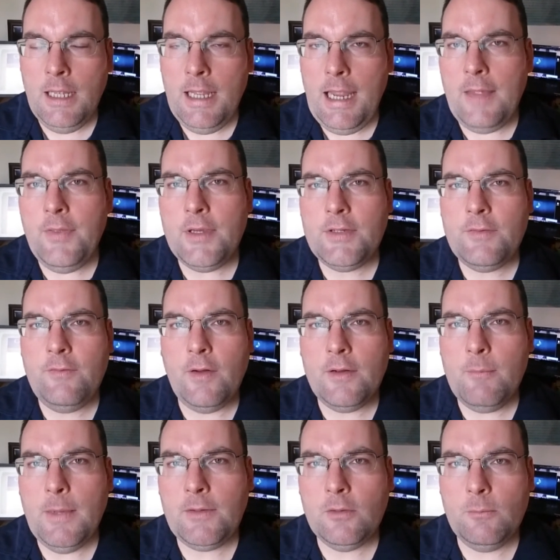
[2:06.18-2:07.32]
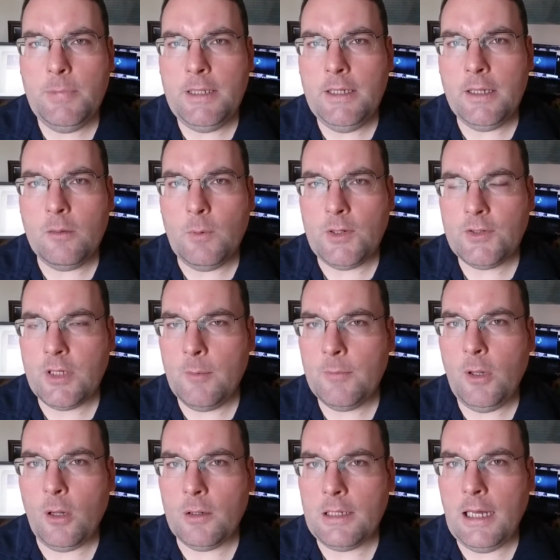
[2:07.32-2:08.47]
And this fundamental being, which some
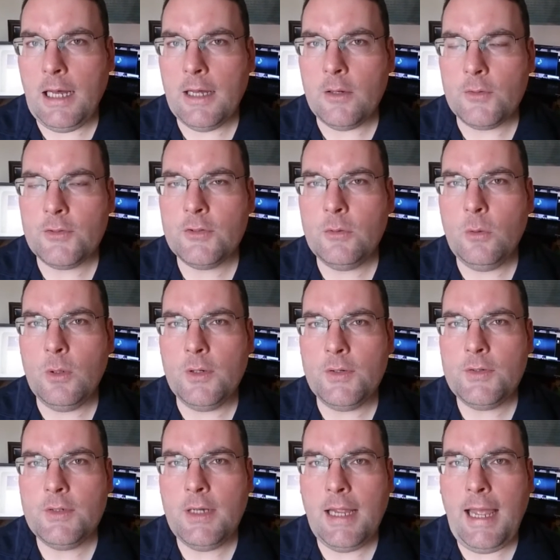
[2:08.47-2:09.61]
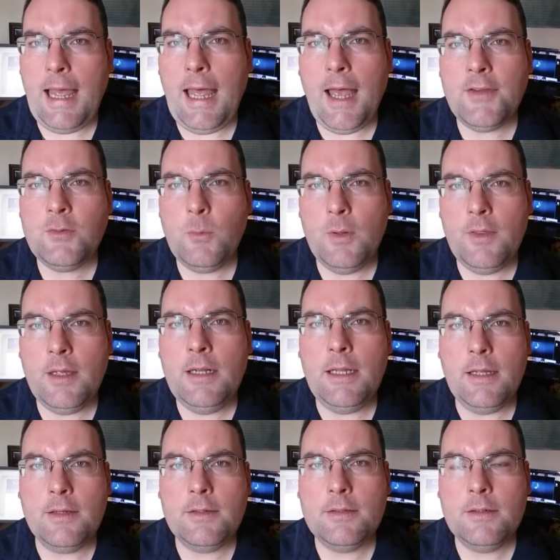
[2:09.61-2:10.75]
call God or Source, has within
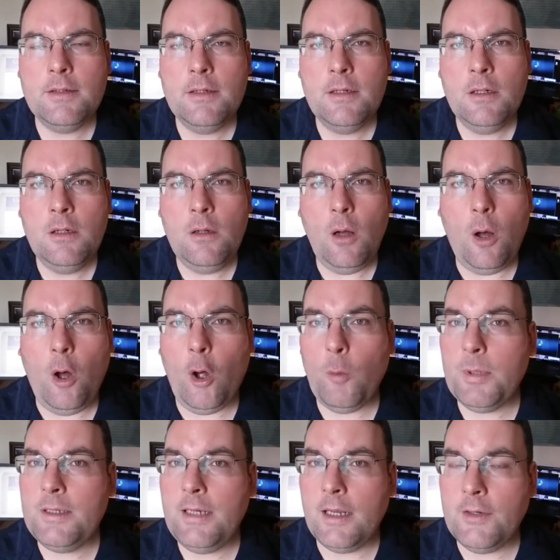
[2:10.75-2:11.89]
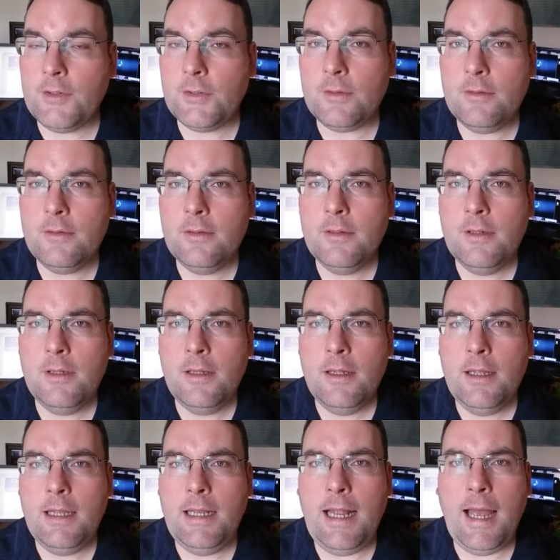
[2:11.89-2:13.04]
it all potential.
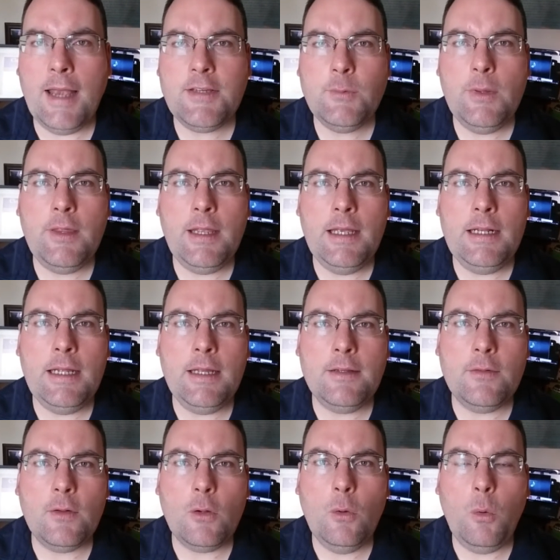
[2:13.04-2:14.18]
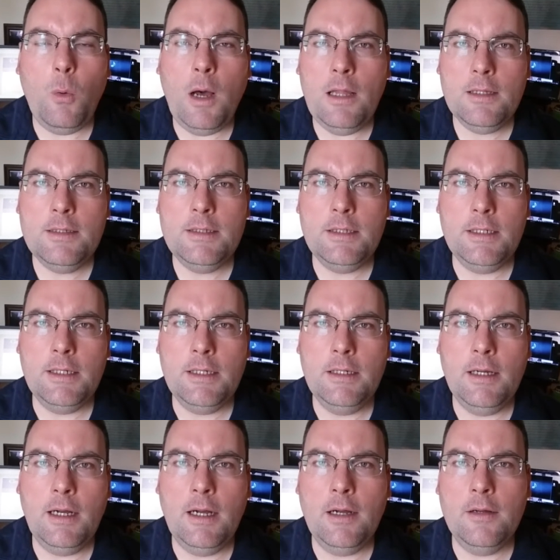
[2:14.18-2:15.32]
It has within it the quality
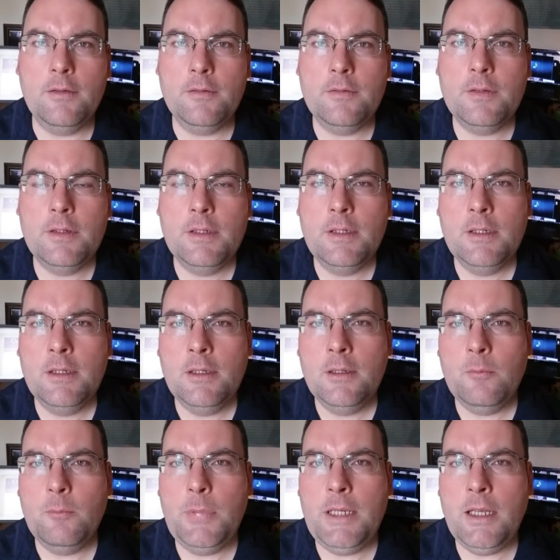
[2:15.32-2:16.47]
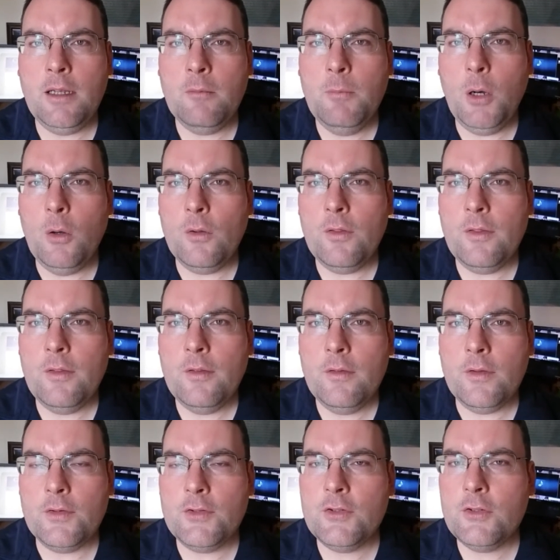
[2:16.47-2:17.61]
of being both
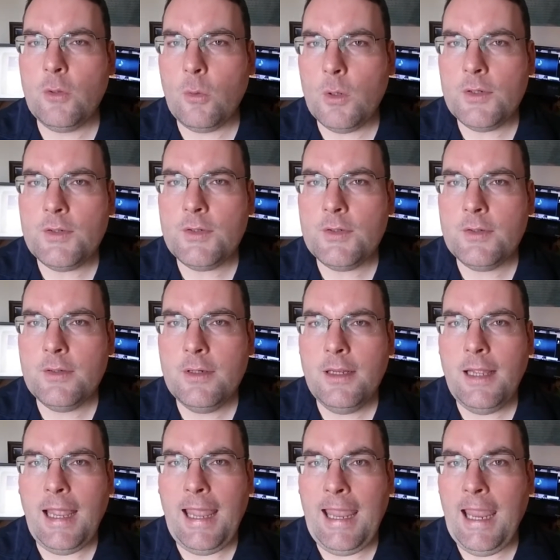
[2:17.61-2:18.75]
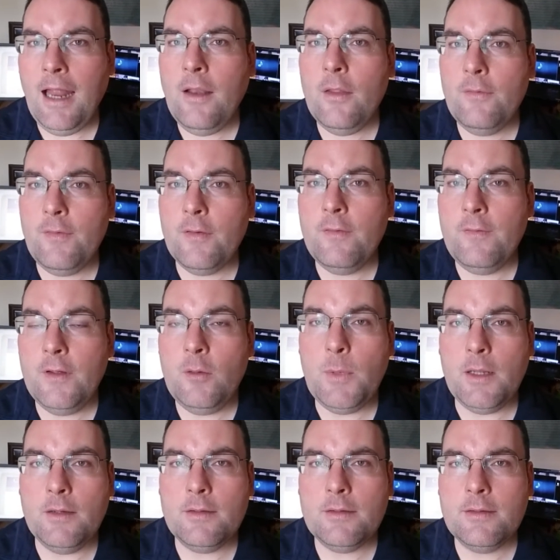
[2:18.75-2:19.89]
the source and the
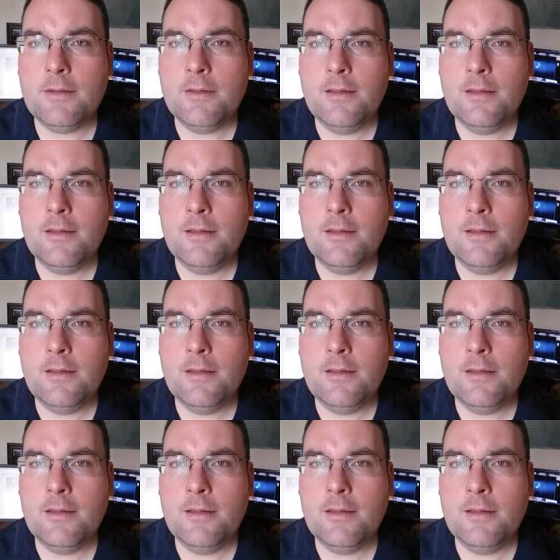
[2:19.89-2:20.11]
fulfillment